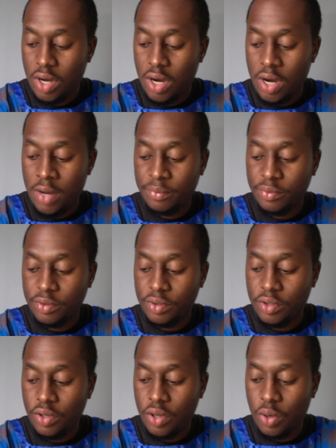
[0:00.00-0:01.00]

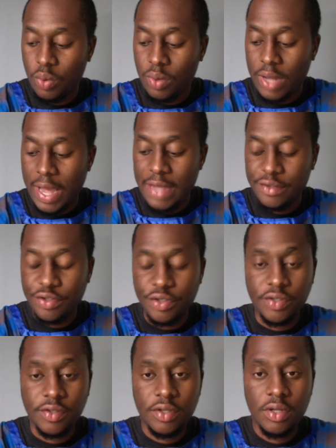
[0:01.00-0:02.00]

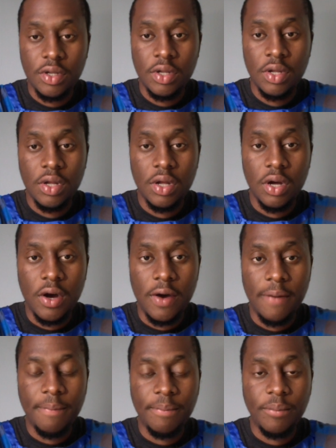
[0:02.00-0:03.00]
hazardous
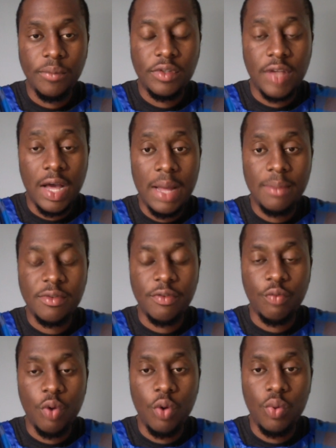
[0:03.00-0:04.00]
times
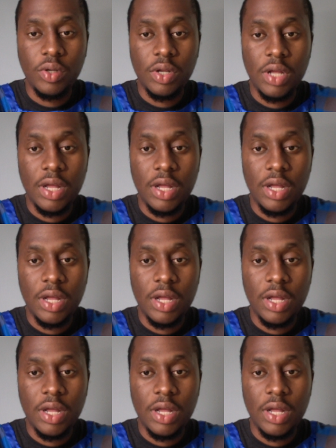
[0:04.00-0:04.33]
of woe,